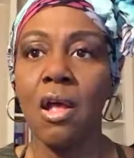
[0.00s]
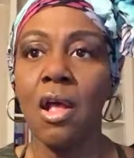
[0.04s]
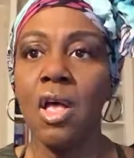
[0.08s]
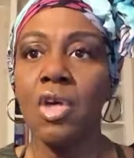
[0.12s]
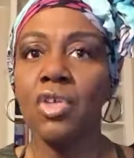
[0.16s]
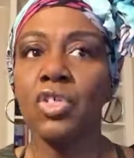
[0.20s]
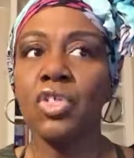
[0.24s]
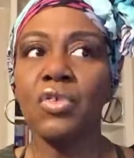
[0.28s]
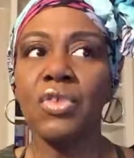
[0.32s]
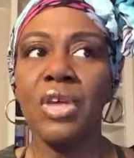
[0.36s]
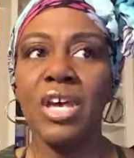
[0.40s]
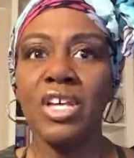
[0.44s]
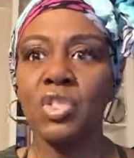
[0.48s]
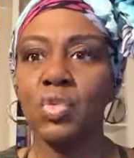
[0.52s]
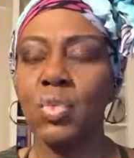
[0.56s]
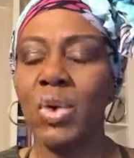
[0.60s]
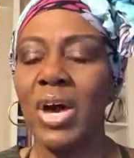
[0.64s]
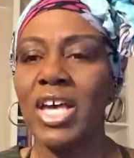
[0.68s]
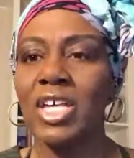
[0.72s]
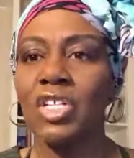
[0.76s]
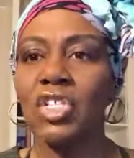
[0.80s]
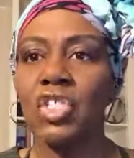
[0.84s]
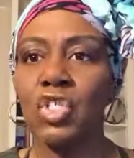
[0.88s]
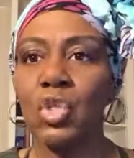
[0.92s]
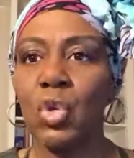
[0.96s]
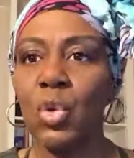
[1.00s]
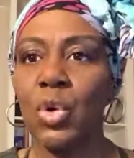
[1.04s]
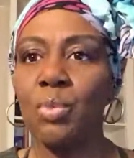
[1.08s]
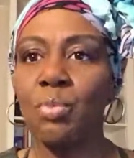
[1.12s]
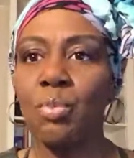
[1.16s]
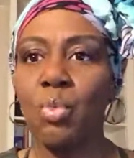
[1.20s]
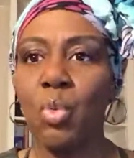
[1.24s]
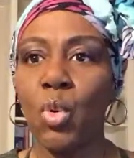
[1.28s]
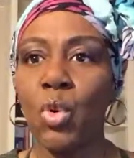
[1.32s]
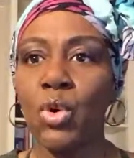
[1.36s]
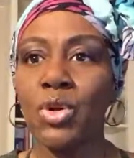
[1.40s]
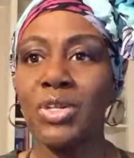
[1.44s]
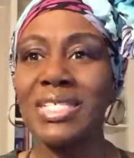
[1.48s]
So that's why it's so
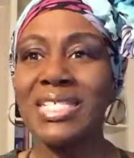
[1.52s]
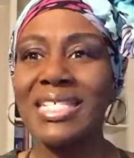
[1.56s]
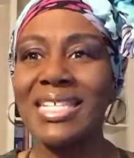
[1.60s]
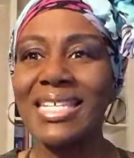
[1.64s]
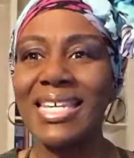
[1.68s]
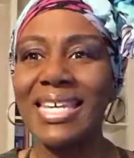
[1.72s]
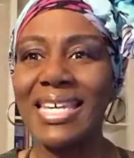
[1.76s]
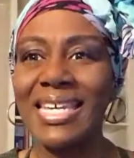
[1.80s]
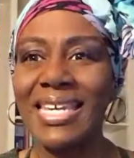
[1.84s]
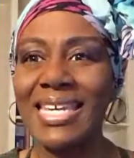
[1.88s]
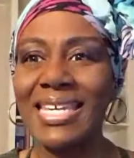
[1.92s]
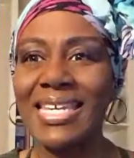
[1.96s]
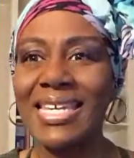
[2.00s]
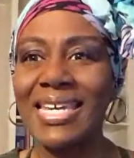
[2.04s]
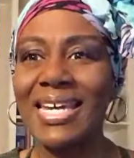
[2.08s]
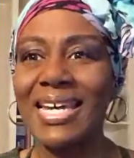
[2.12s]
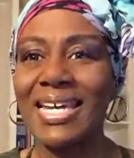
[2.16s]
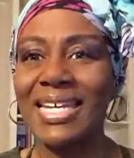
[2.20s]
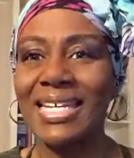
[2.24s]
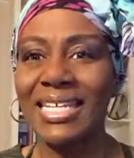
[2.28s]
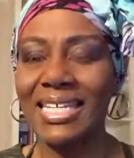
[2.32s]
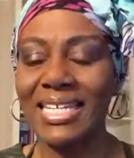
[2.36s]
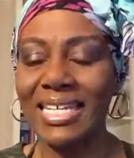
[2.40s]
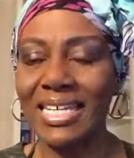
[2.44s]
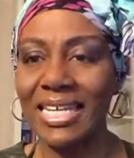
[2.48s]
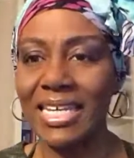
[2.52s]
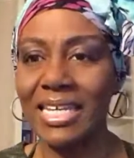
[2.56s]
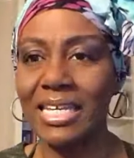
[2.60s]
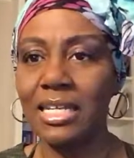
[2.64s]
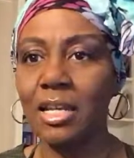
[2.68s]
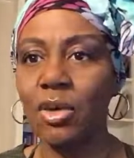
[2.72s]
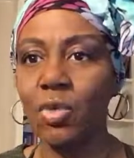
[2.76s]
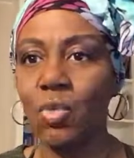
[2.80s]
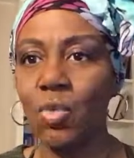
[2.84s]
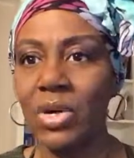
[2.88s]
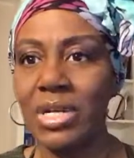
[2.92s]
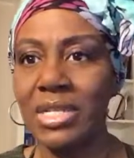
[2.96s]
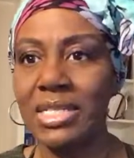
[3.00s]
important to eat clean.
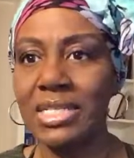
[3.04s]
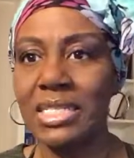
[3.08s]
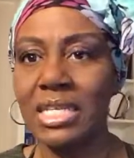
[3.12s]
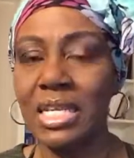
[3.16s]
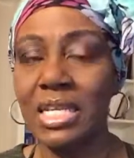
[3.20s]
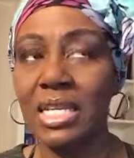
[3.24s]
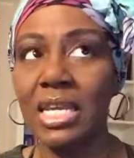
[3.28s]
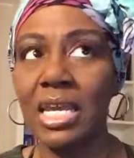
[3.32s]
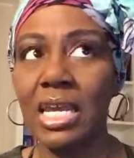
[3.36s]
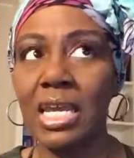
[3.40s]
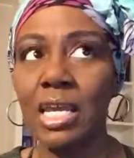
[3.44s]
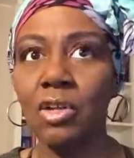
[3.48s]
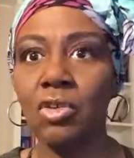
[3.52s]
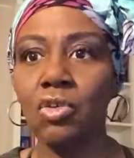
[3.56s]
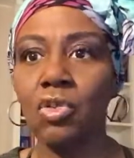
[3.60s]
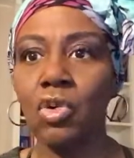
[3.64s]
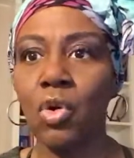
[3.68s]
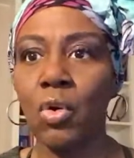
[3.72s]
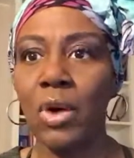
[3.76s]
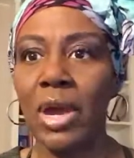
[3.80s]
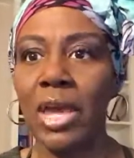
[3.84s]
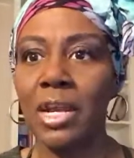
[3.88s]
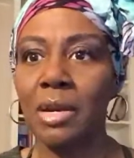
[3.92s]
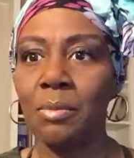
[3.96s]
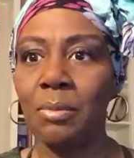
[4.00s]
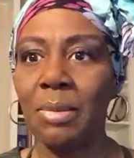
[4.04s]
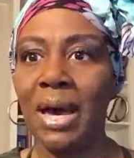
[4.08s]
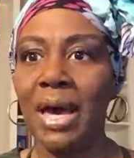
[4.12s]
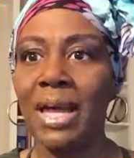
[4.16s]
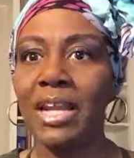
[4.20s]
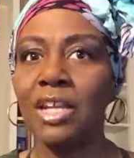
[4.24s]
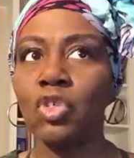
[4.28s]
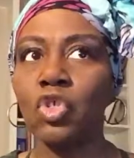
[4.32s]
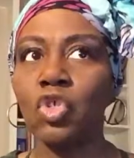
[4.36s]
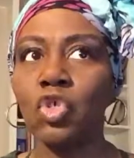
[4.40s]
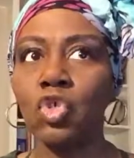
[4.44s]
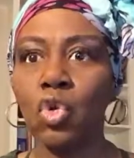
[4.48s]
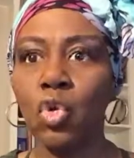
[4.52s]
And what is clean? No
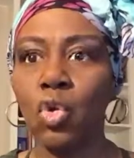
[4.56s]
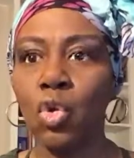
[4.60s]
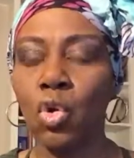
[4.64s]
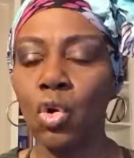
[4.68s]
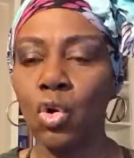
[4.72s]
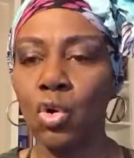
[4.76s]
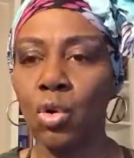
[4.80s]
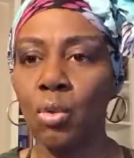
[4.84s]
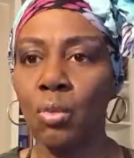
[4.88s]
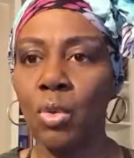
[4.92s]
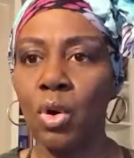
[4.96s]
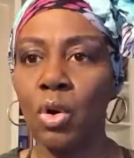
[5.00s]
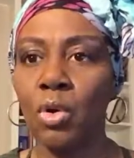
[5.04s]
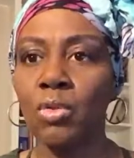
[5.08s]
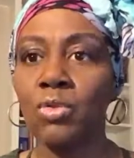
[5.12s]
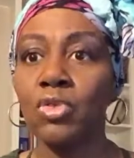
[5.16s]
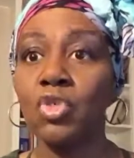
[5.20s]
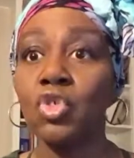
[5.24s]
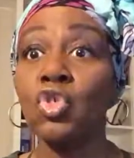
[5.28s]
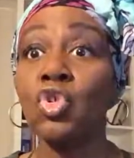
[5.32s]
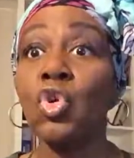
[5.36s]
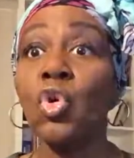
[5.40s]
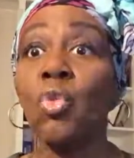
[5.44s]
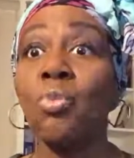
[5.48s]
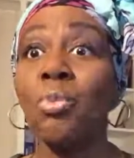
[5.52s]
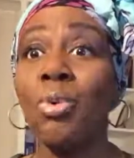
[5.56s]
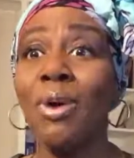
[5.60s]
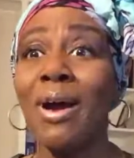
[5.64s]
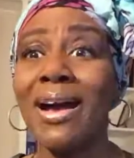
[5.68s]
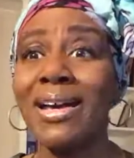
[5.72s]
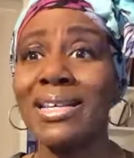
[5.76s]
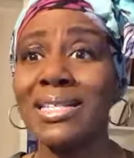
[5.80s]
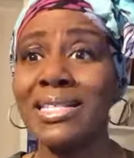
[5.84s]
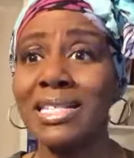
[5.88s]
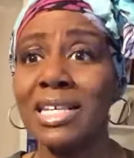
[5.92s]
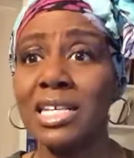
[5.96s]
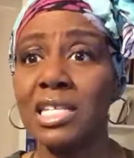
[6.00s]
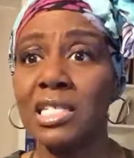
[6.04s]
antibiotics, no hormones, no
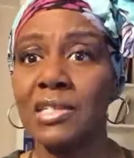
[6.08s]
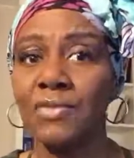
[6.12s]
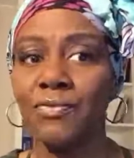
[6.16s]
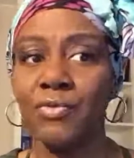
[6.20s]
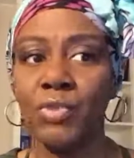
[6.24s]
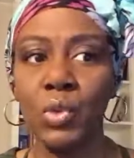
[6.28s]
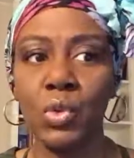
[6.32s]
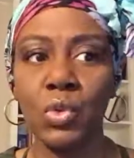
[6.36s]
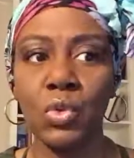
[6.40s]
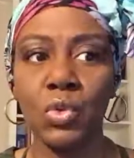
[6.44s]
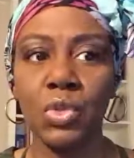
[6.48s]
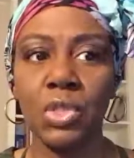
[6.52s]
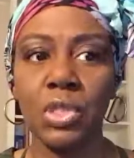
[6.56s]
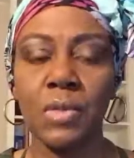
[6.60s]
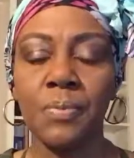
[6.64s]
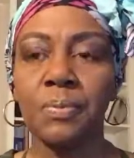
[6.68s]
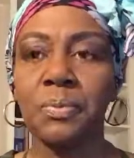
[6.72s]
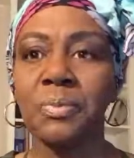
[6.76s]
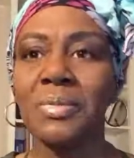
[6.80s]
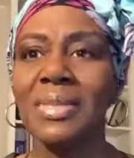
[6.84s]
processed foods,